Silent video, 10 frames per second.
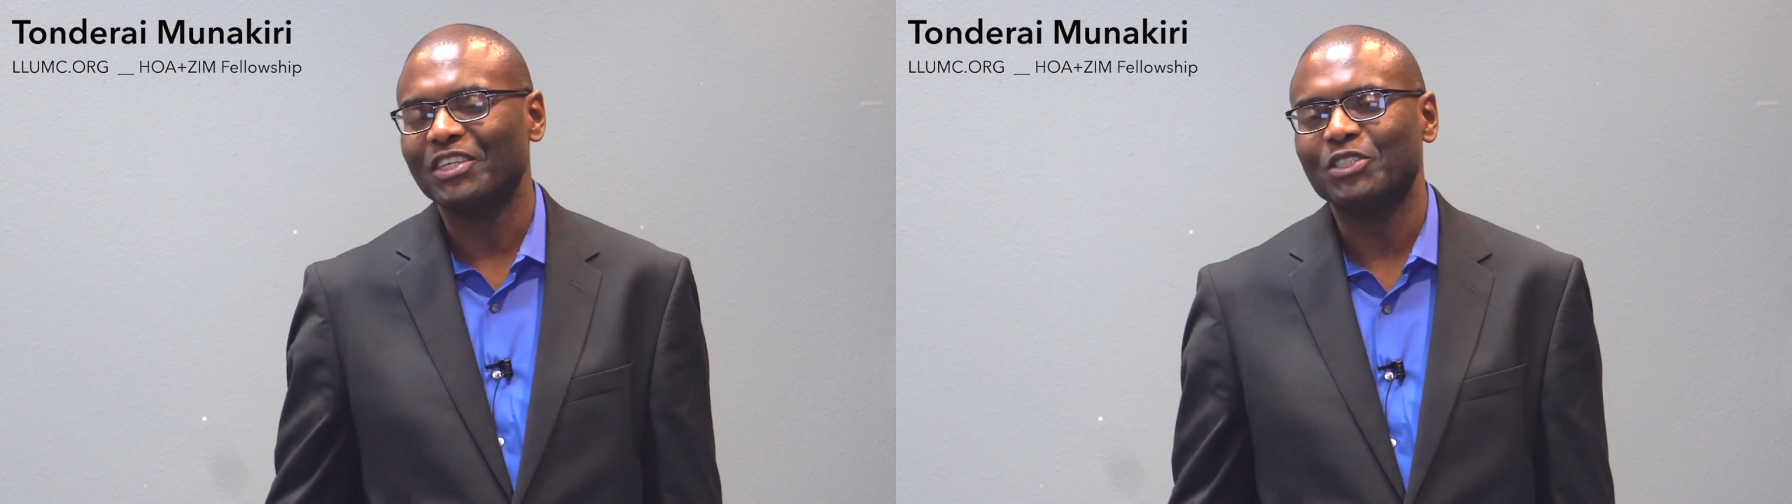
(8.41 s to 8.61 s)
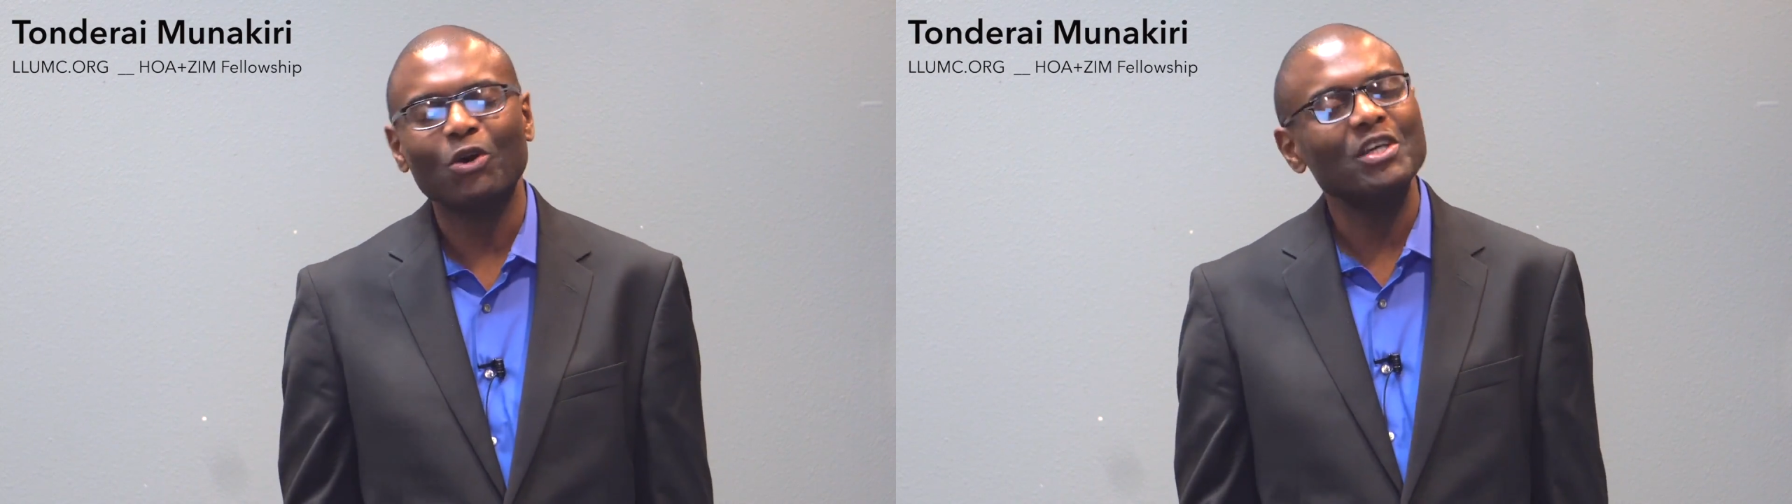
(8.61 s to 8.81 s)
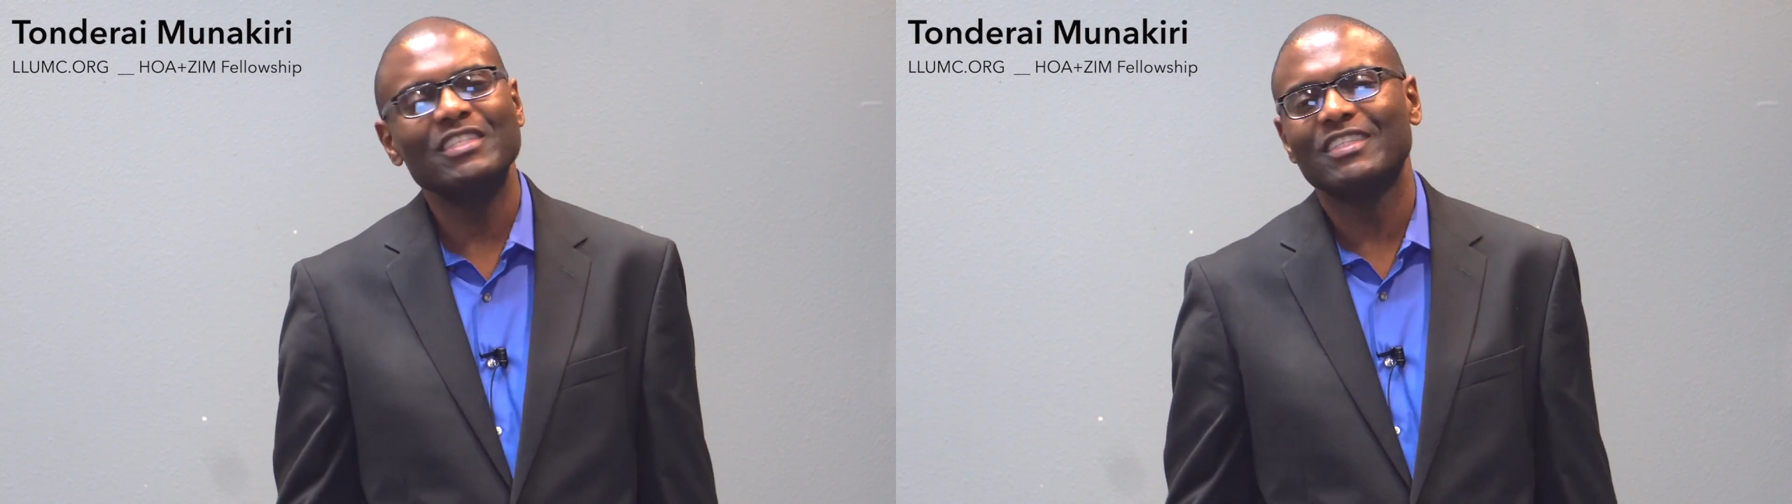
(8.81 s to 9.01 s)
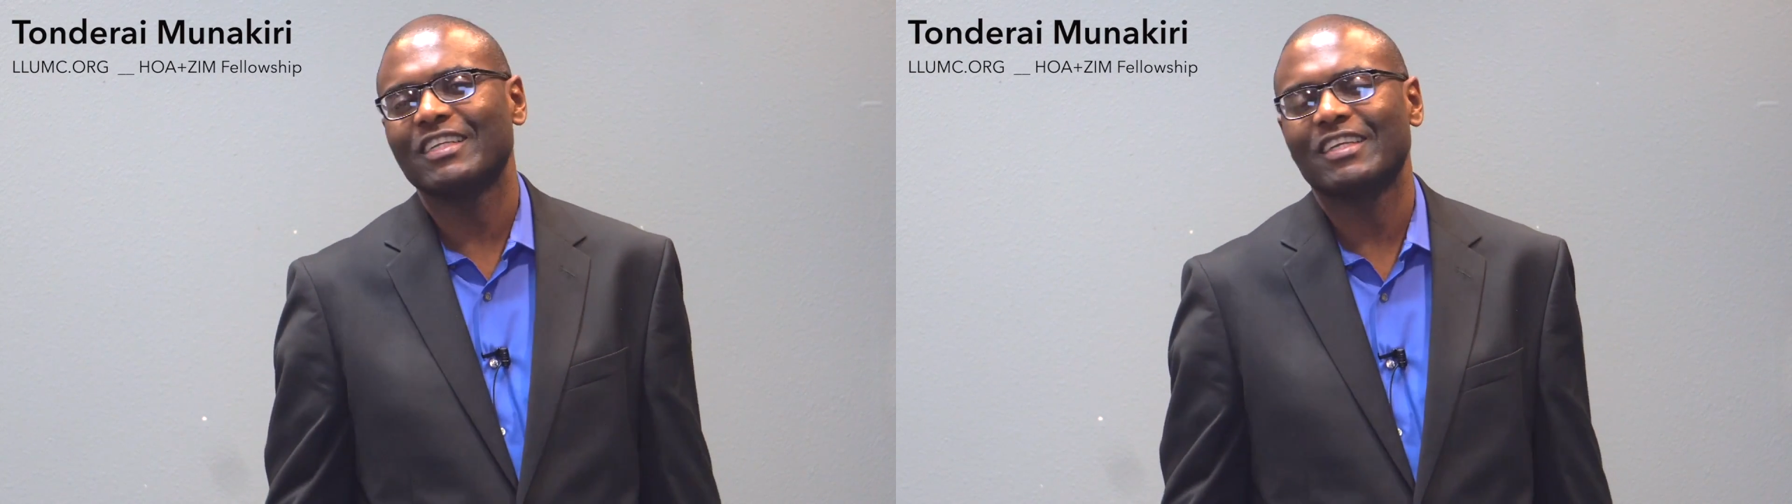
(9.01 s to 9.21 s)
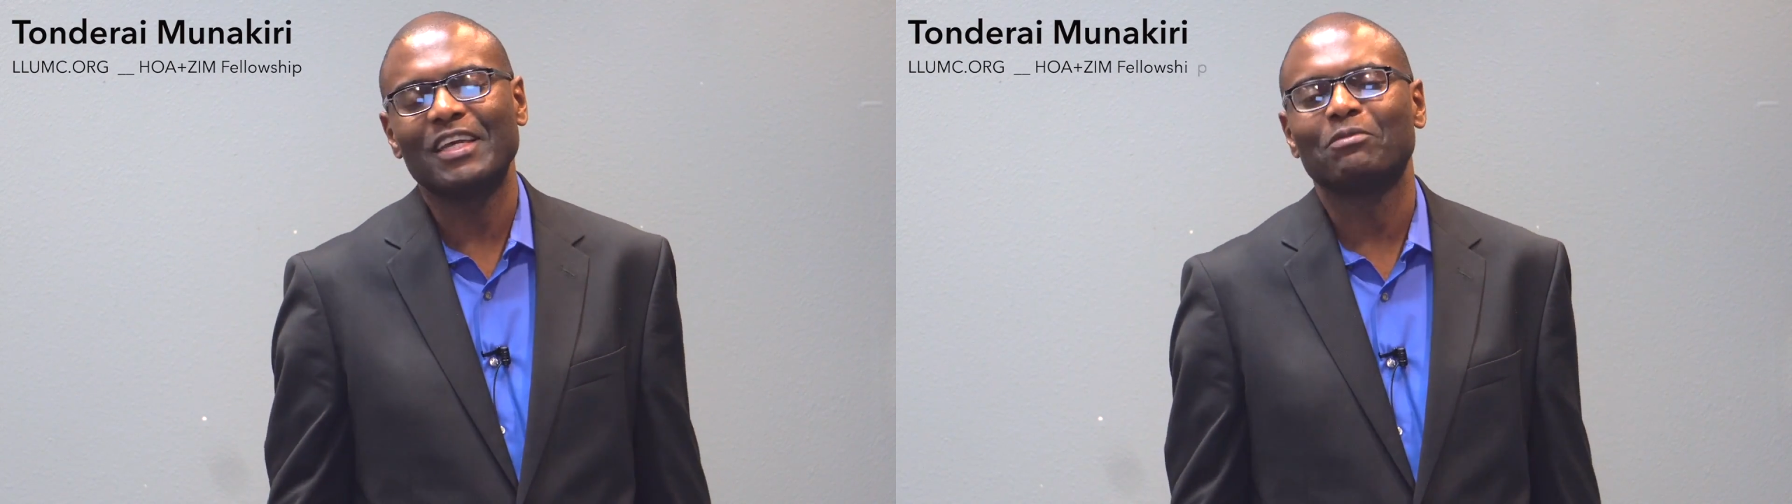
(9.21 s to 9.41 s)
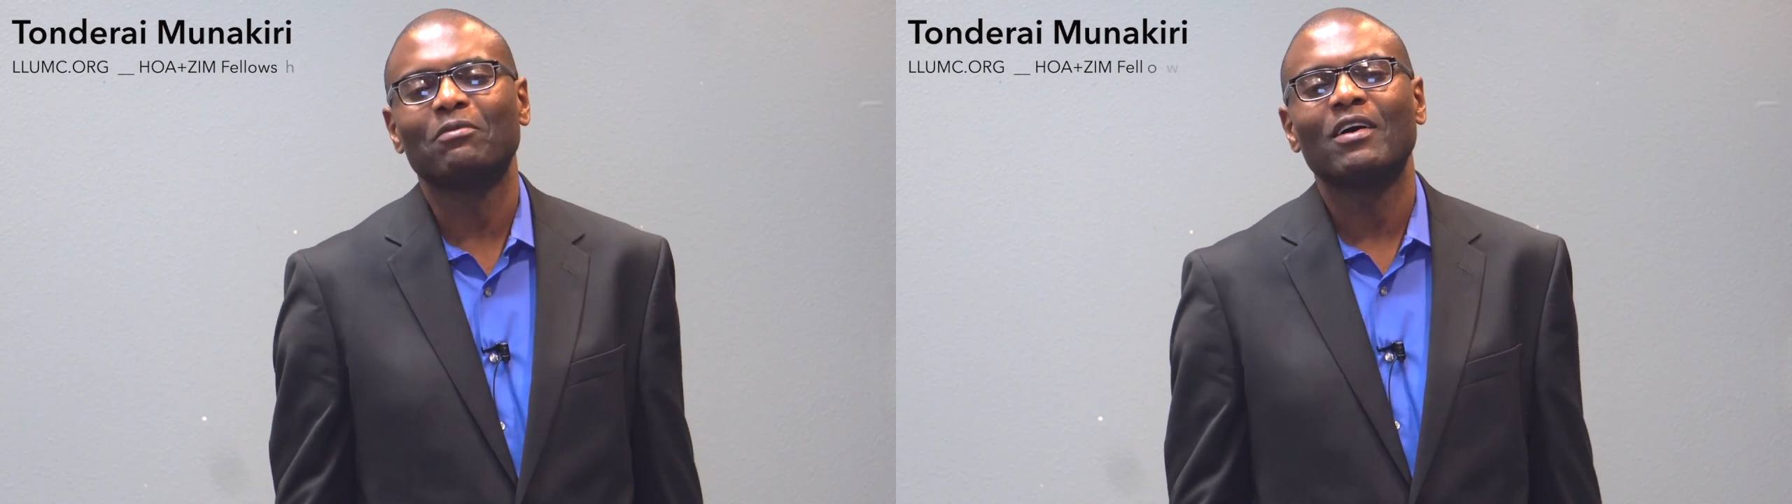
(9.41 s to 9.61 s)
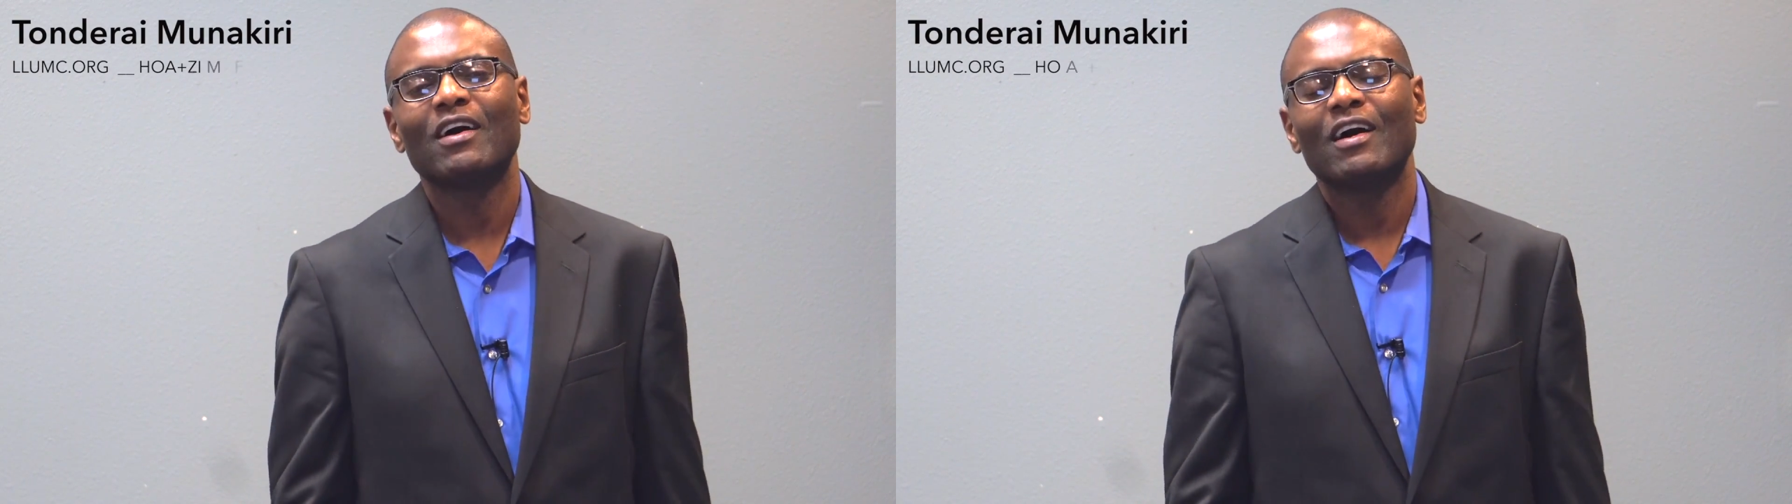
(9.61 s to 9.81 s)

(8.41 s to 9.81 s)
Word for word: rejoice in Him.